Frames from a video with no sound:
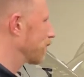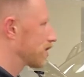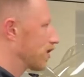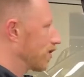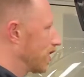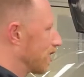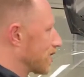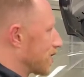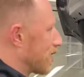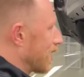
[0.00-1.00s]
recently, and this
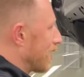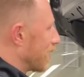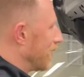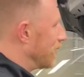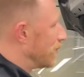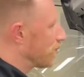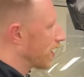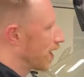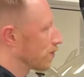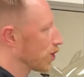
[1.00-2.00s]
is the,
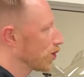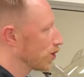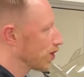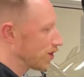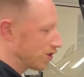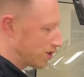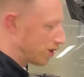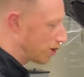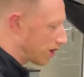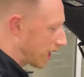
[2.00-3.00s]
um, the, hood, the hood